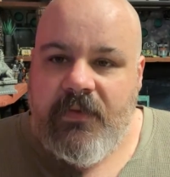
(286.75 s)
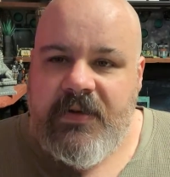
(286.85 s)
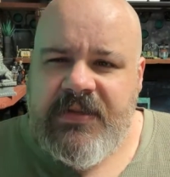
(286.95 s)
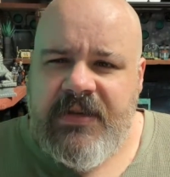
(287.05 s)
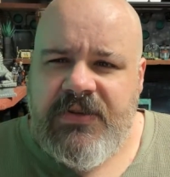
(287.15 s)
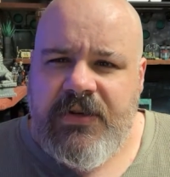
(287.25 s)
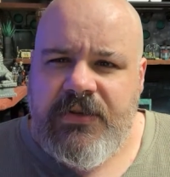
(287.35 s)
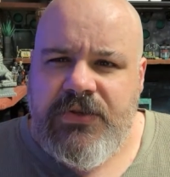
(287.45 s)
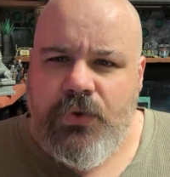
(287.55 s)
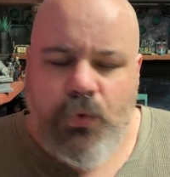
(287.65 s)
the decision
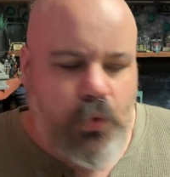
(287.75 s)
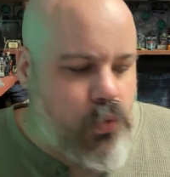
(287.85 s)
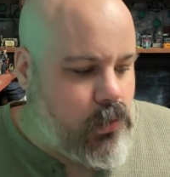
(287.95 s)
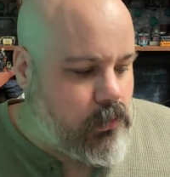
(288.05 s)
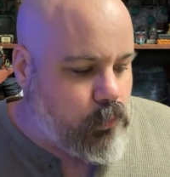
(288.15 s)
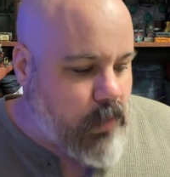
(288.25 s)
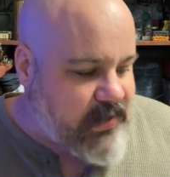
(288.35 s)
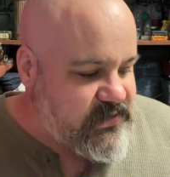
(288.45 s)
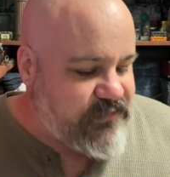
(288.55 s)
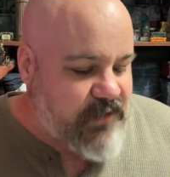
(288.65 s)
to
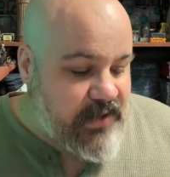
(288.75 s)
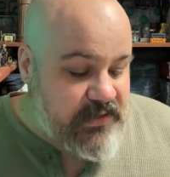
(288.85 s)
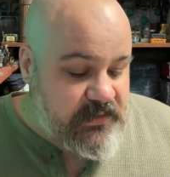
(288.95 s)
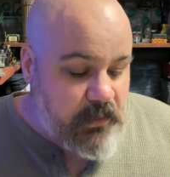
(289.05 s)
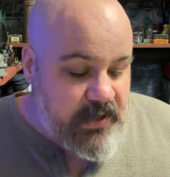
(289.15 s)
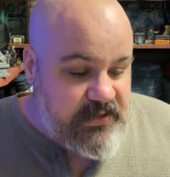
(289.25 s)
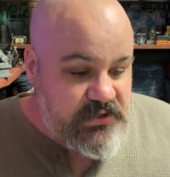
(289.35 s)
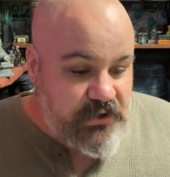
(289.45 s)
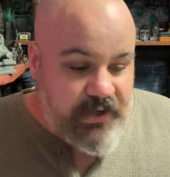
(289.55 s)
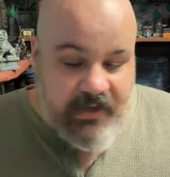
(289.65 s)
rectify this place, turn